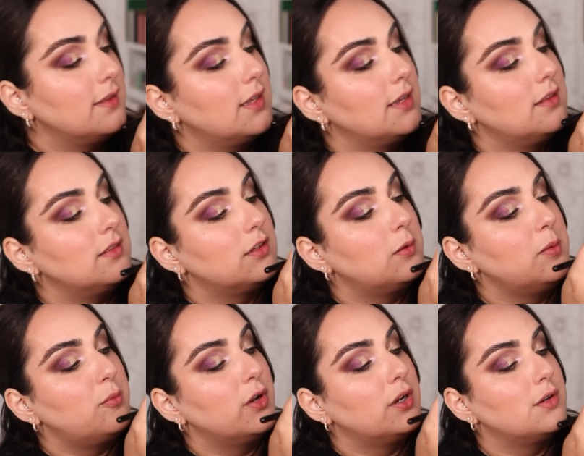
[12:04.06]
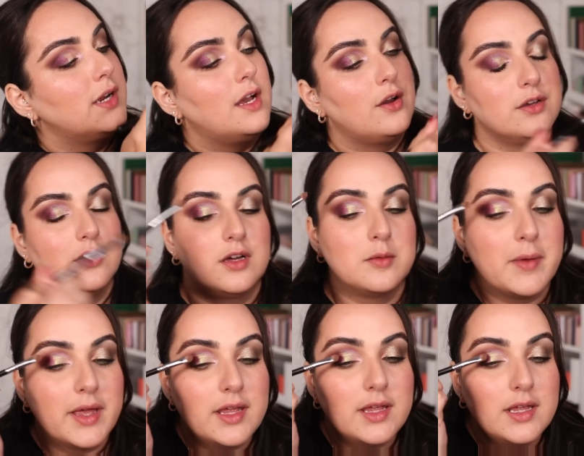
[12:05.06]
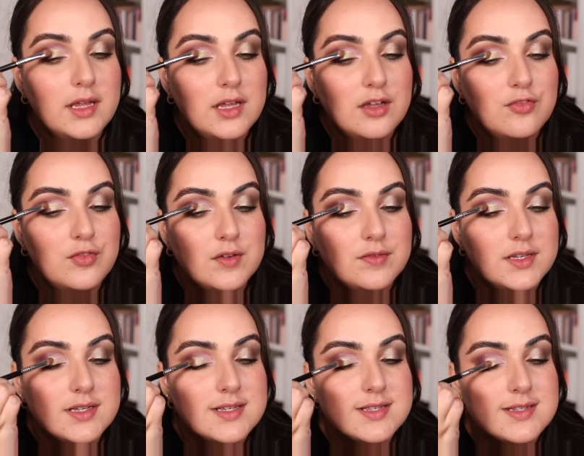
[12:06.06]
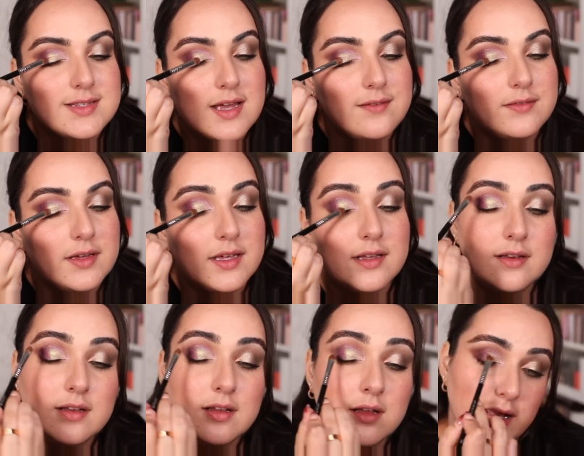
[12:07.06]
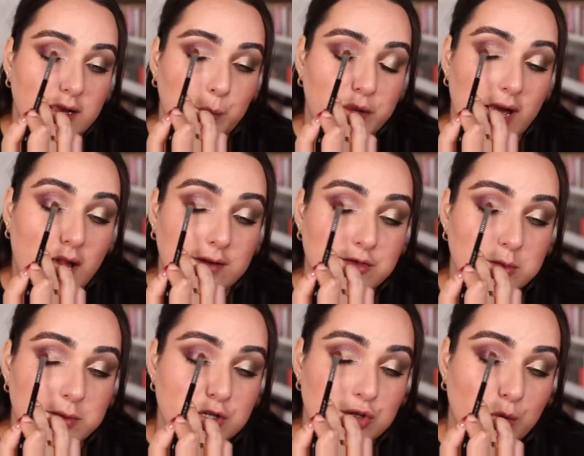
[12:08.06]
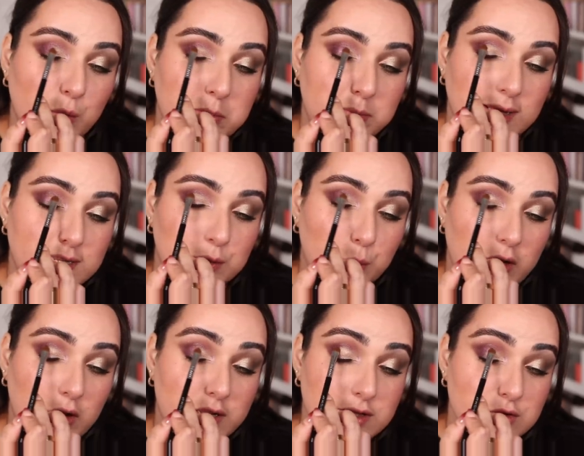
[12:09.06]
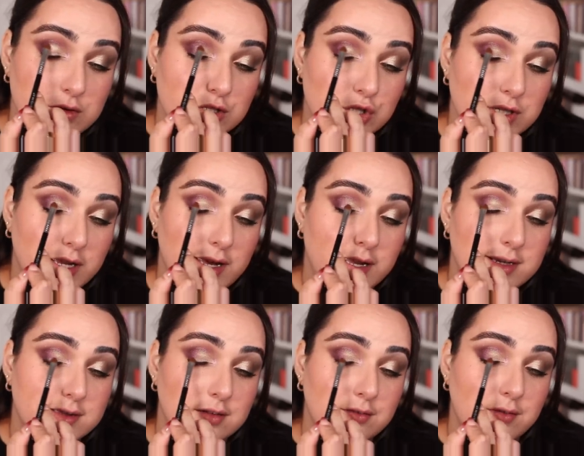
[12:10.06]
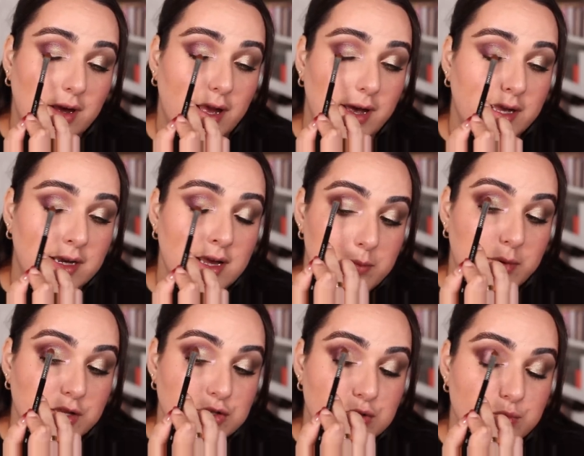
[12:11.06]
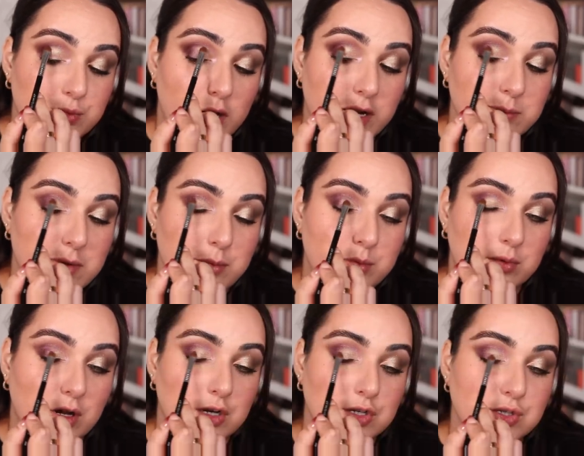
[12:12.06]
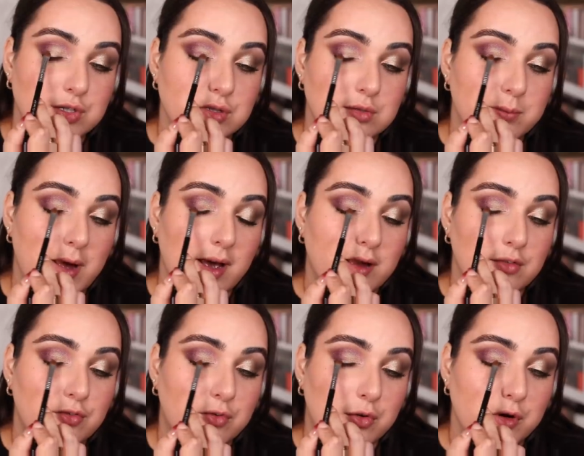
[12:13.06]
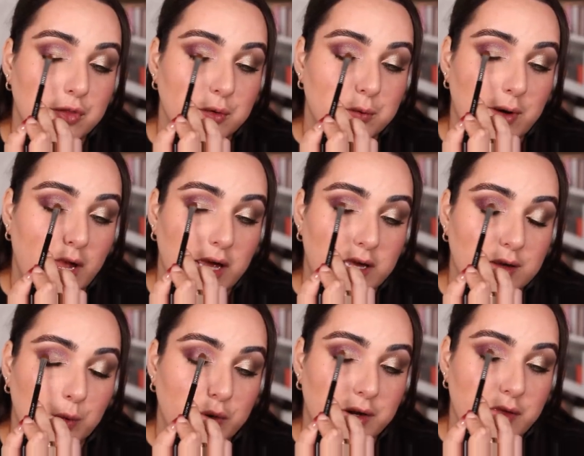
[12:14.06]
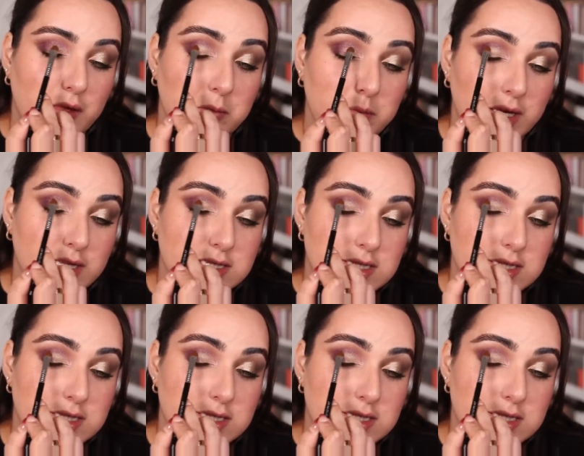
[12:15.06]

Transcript: And then a little bit more crown on my E57. And we have to make sure we blend well into the shade Divine by just running my brush back and forth right where they meet.